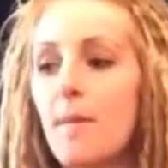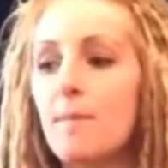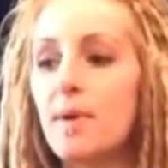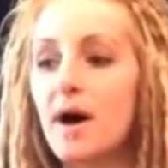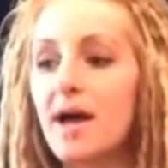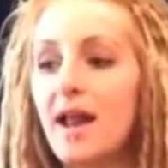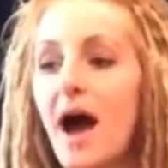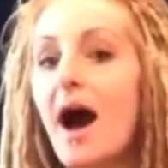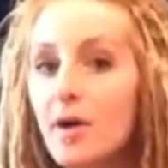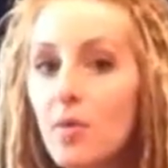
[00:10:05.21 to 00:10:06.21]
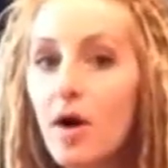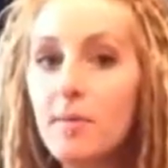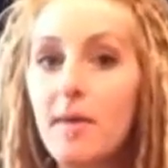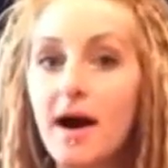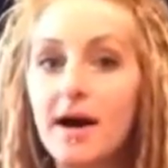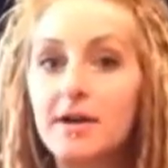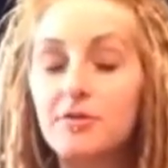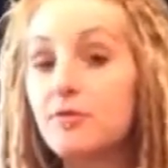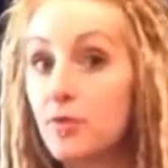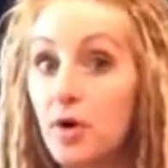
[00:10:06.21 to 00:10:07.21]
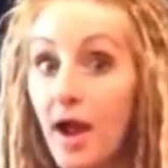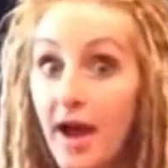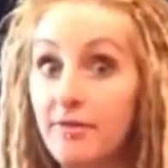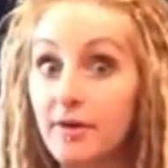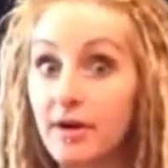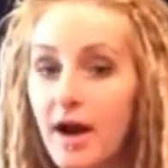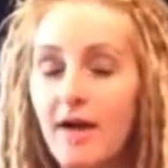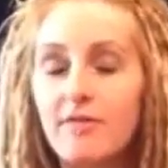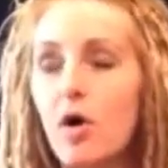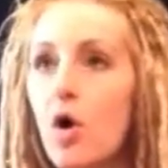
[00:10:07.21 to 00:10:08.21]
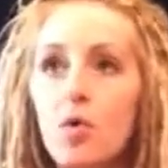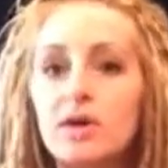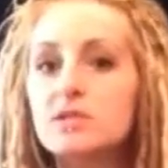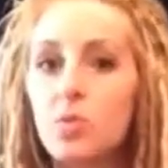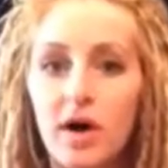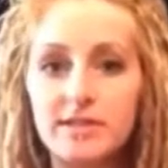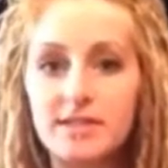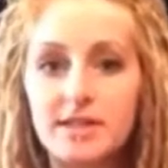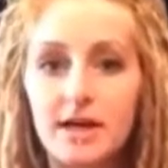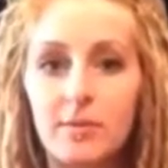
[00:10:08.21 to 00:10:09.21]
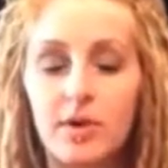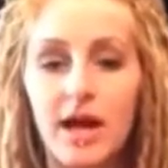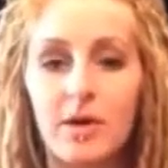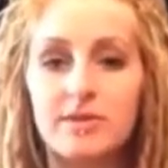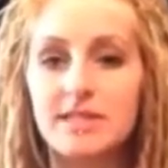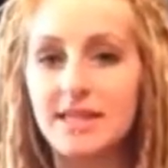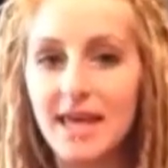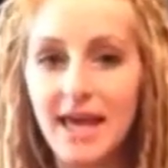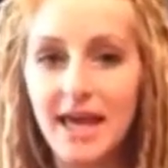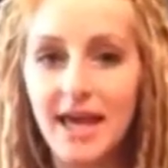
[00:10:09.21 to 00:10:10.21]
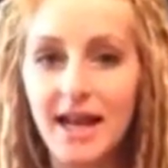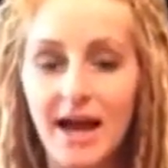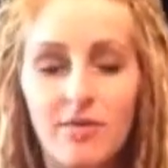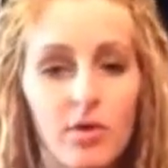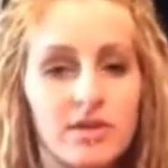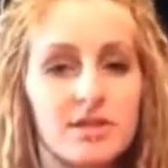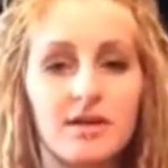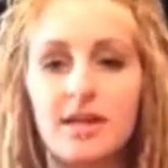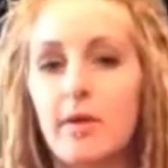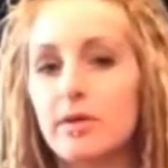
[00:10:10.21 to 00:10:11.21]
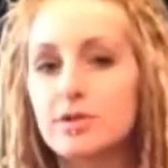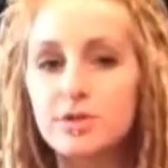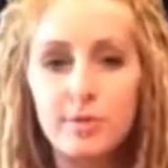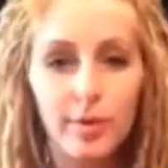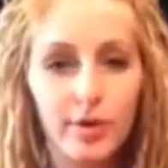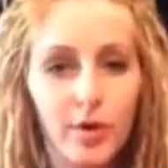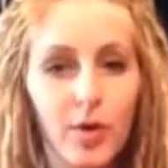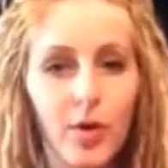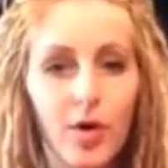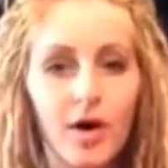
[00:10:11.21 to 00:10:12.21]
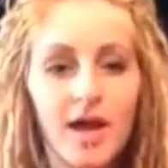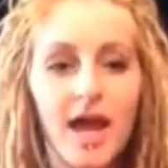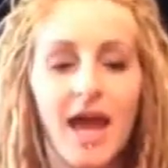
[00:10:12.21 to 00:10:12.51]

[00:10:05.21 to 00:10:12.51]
But I want mine forever. I've always wanted them when I was a kid. I've always thought they were super cool.